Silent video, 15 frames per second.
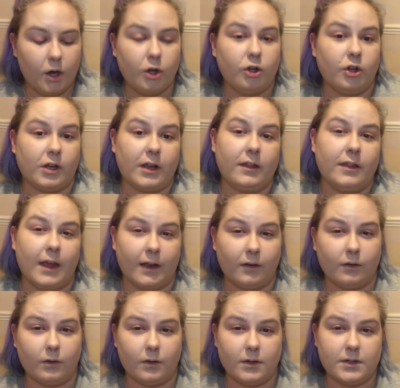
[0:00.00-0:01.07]
you can then
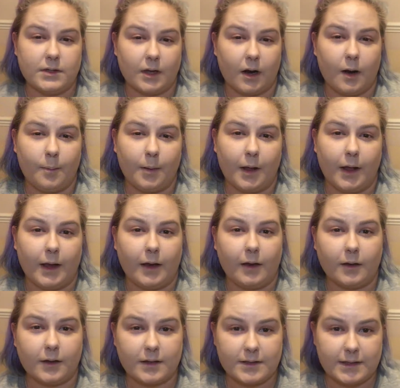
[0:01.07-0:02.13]
go and start
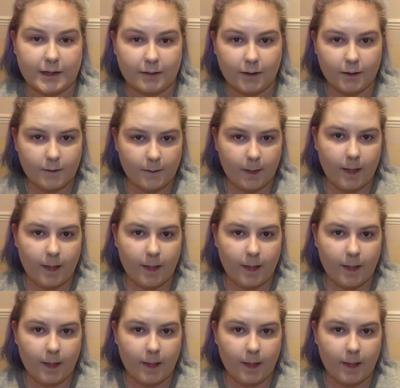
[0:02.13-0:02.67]
applying concealer.